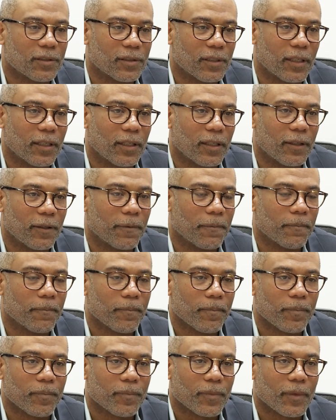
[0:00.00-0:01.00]
thing
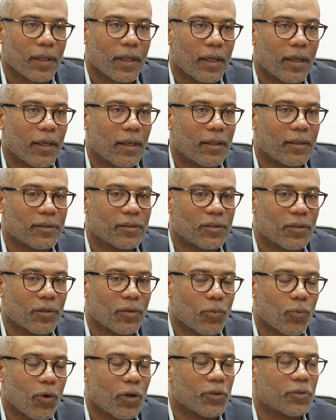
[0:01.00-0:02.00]
is the
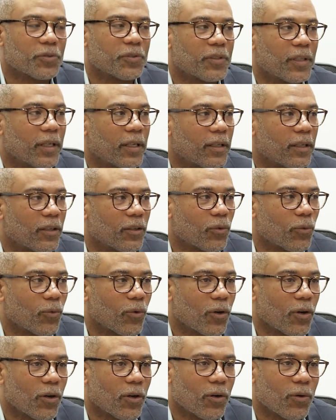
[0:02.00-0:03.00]
worst thing in the
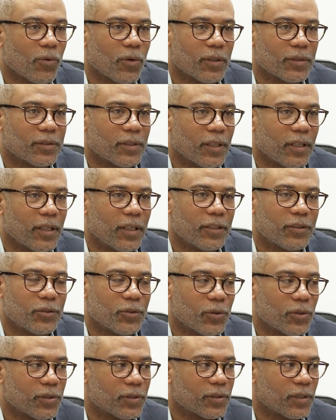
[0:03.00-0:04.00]
world. Once it hits
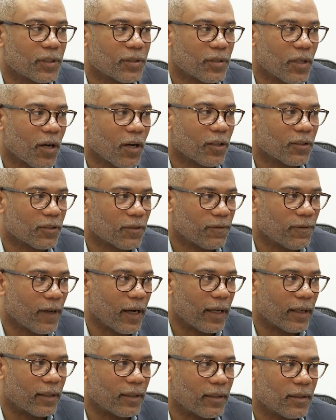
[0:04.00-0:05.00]
you, it's hard to
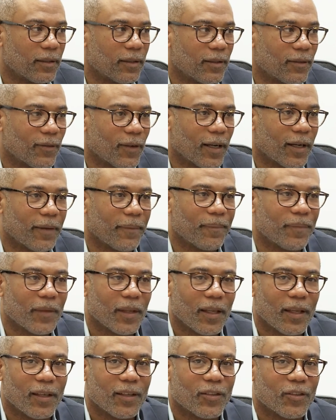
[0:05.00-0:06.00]
fight it, right?
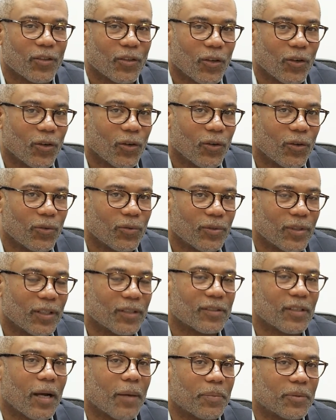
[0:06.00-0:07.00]
So
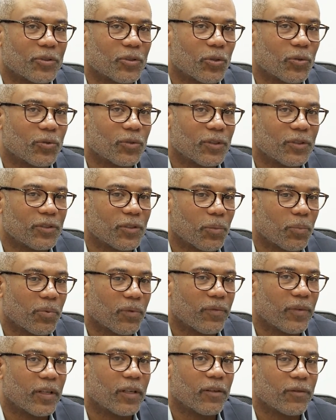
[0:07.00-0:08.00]
there's opportunities to
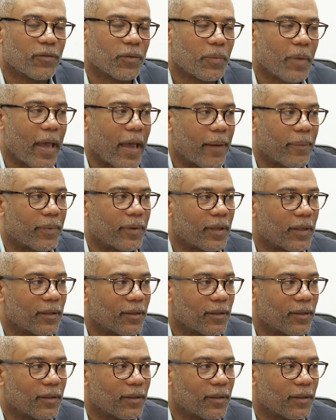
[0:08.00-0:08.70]
prevent it from happening.